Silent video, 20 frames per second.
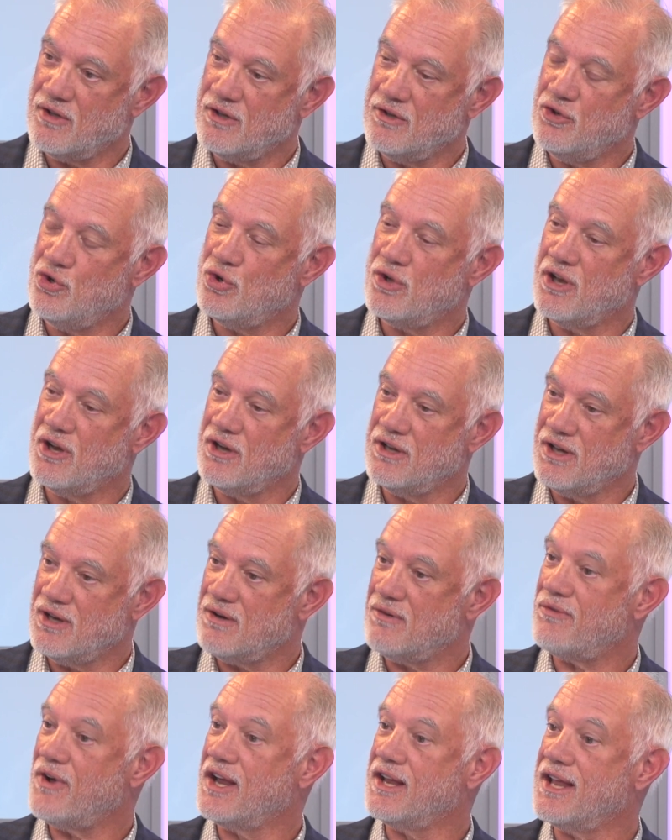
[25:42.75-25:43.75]
you can
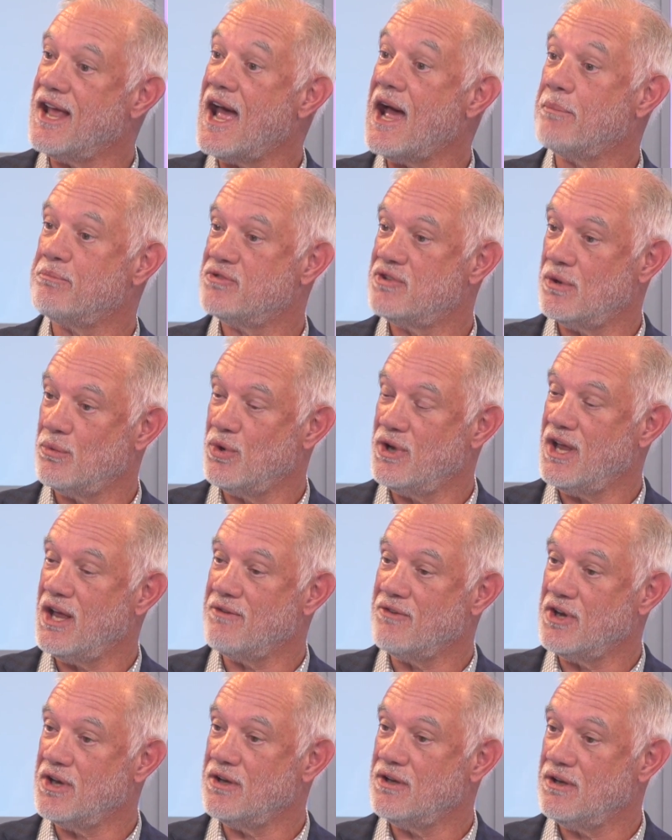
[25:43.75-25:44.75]
identify gaps that we
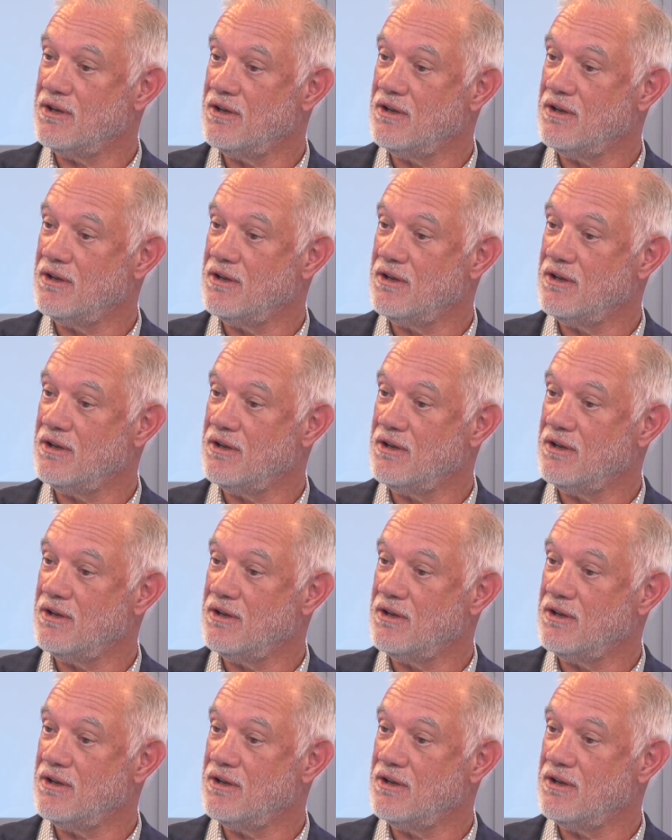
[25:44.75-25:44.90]
haven't